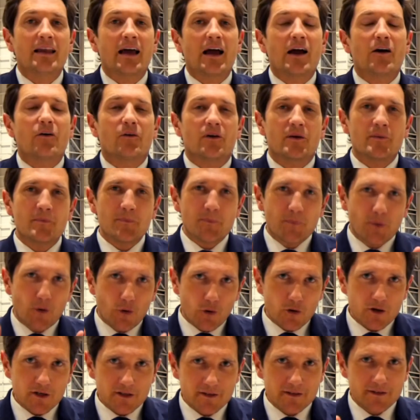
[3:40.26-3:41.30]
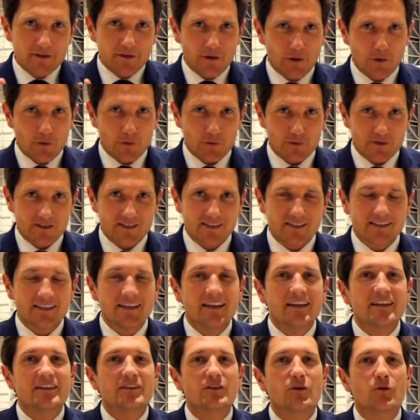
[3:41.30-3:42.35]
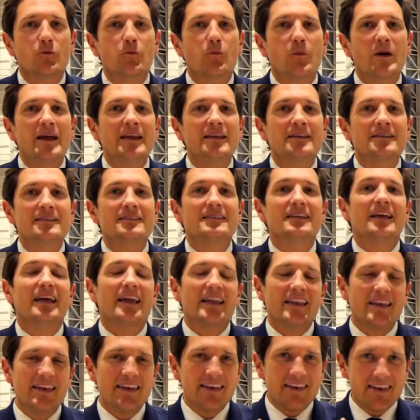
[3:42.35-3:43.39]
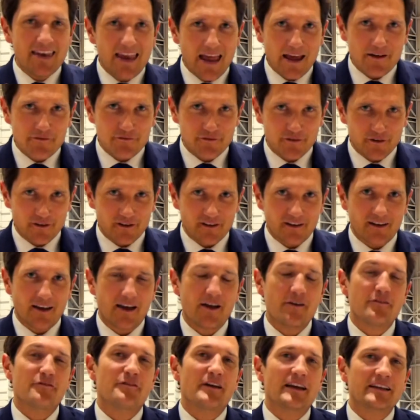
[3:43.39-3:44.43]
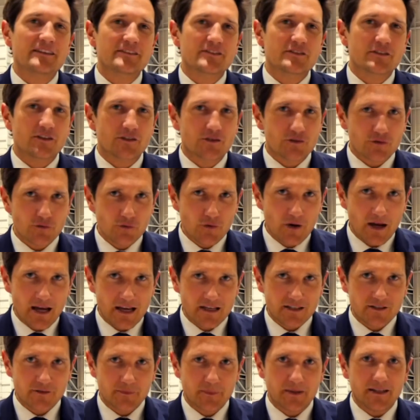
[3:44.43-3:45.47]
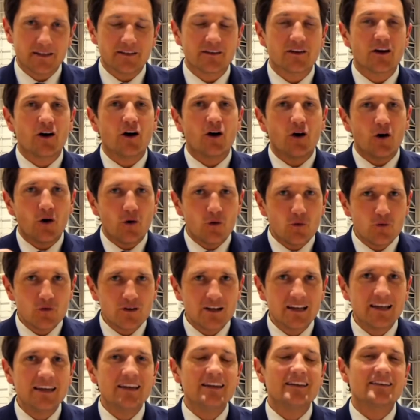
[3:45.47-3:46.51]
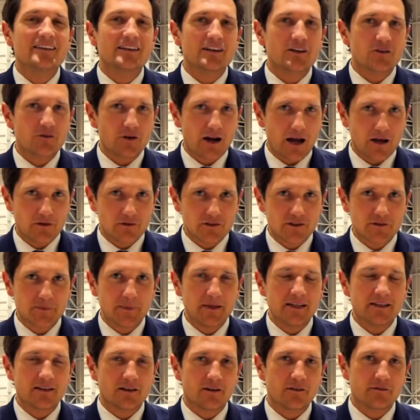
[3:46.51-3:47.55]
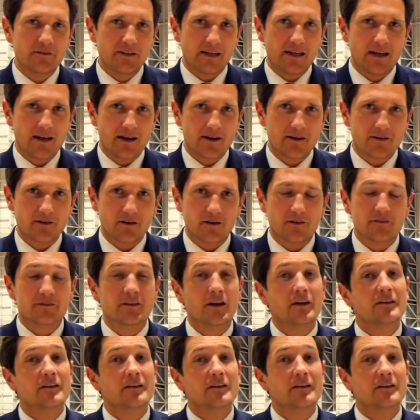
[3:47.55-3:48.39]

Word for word: Now, important notes: the wind never affects the true airspeed, only the ground speed of the aircraft.